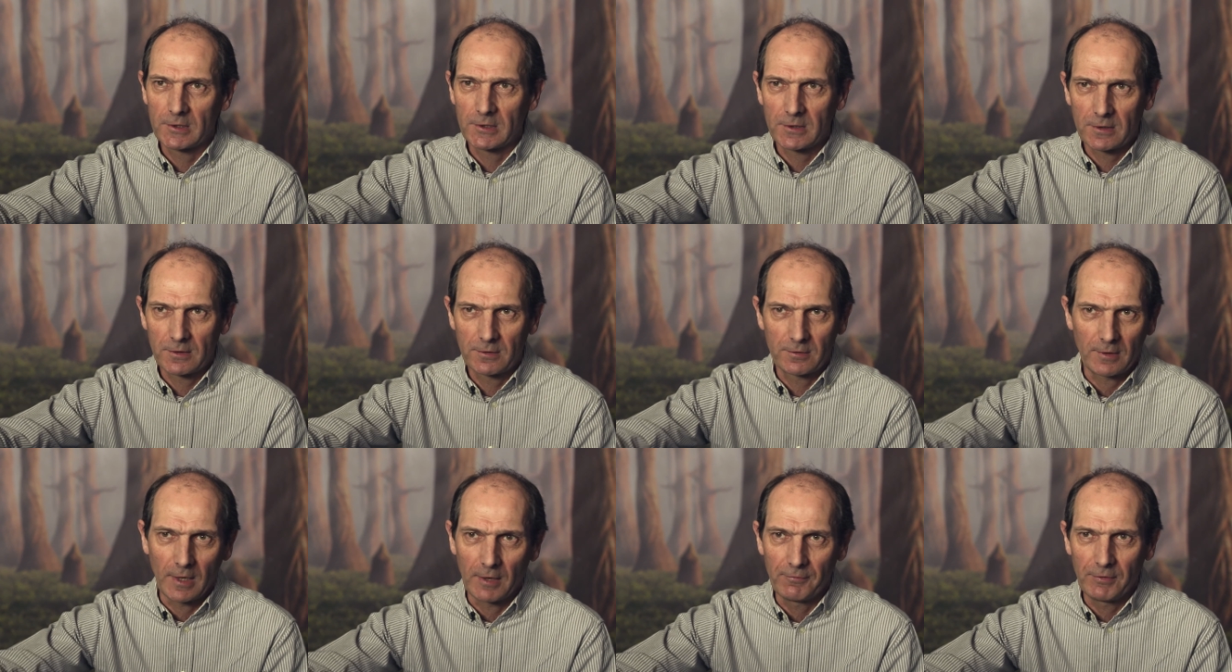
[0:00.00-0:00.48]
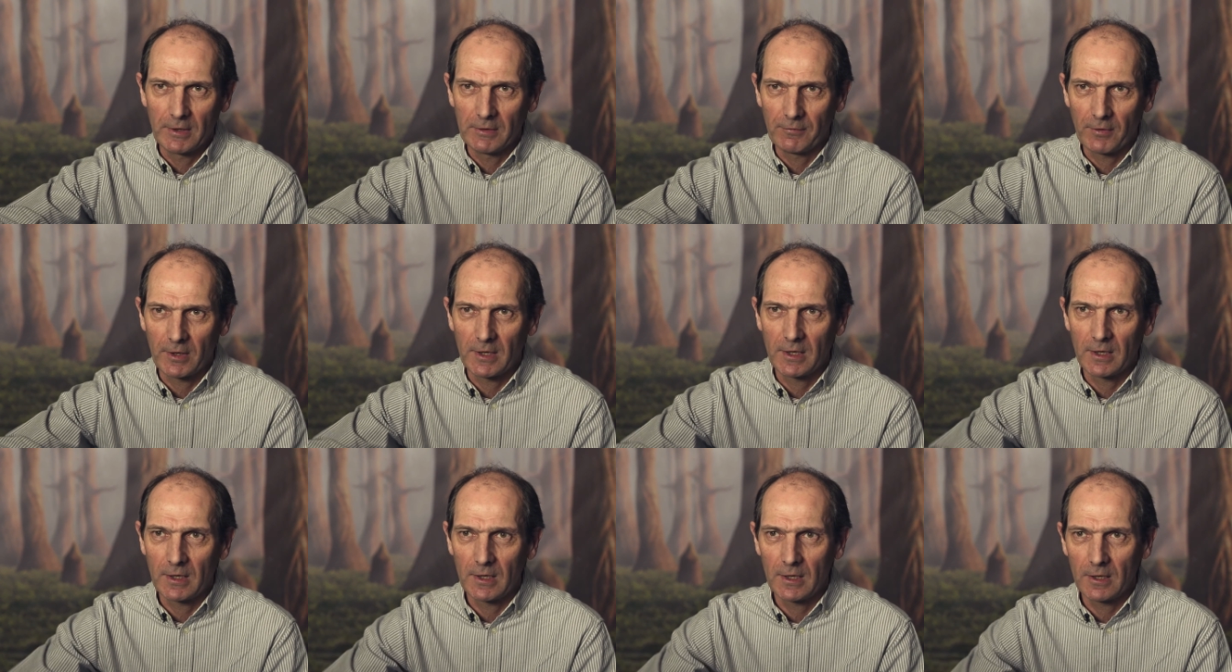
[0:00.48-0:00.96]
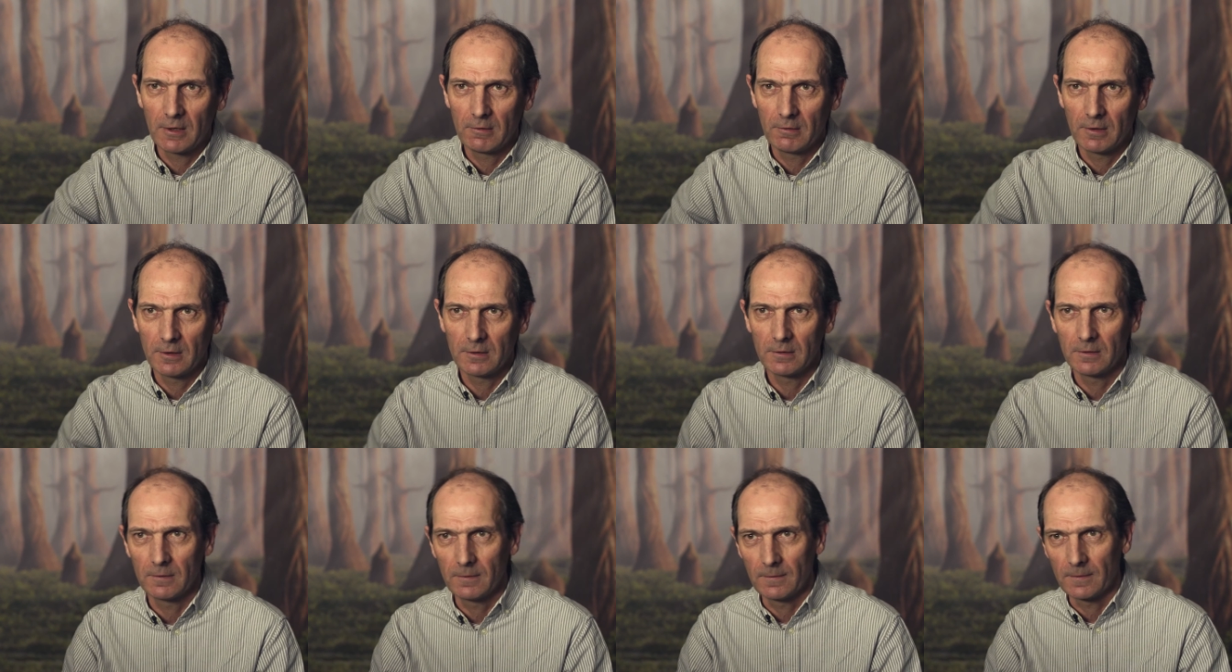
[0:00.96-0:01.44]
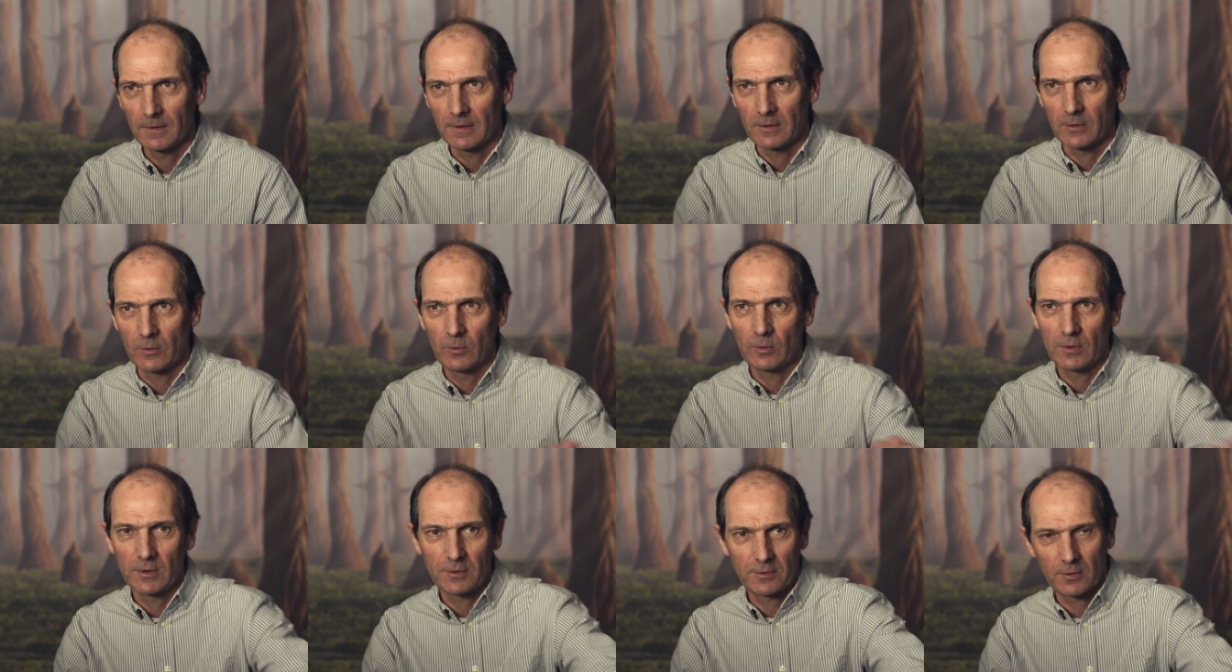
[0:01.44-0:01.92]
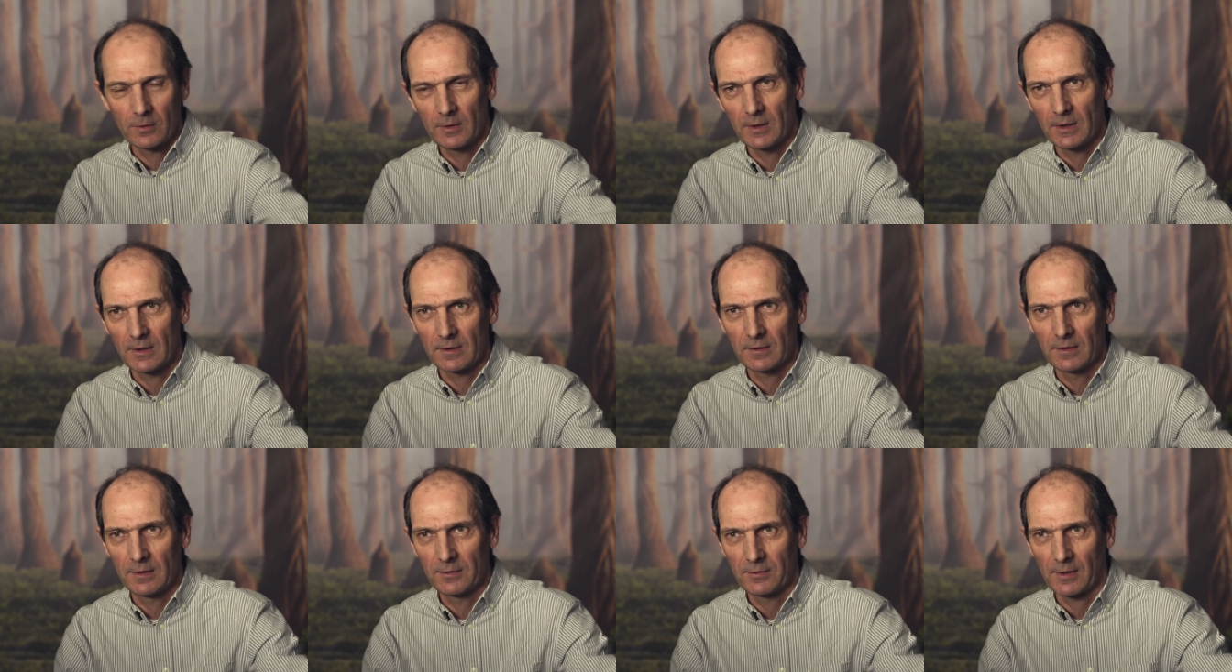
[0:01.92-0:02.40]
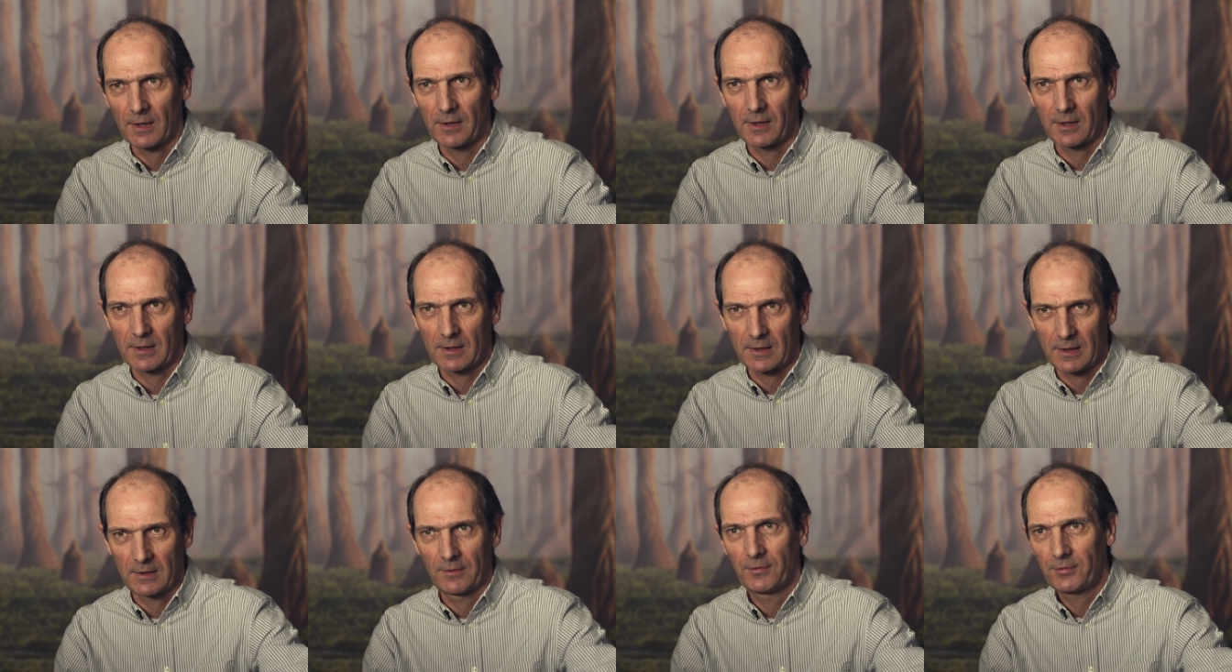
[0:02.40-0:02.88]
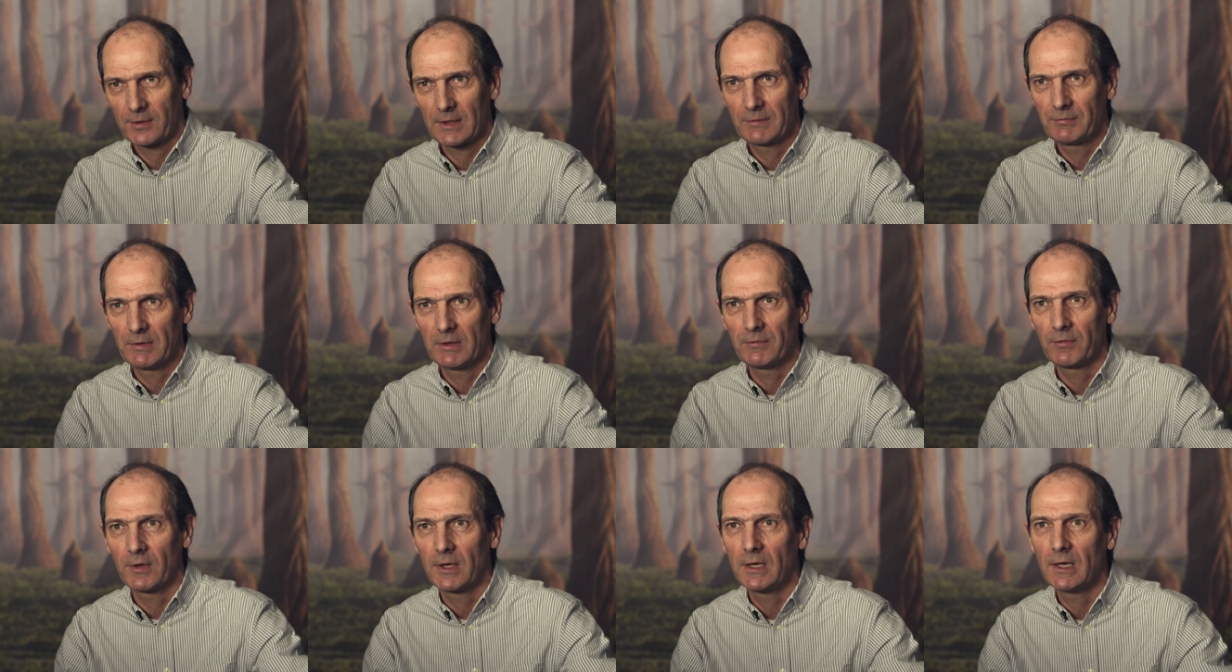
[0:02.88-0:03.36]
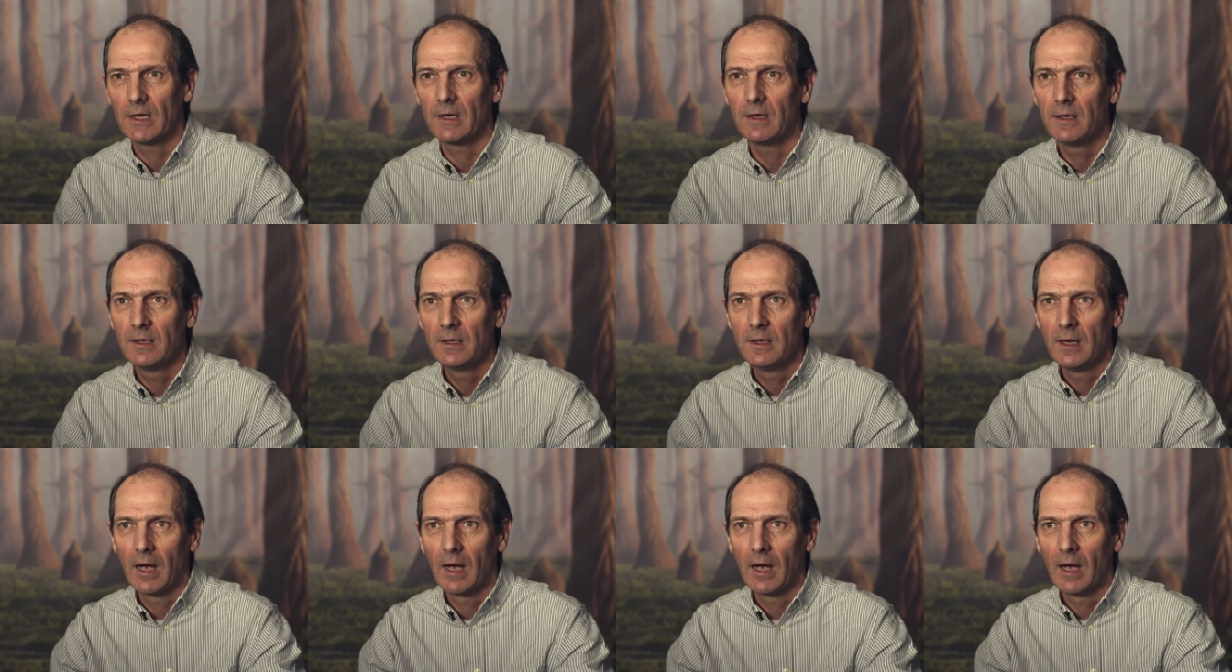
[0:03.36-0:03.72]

stuff over here, and Google are doing this other kind of stuff over here,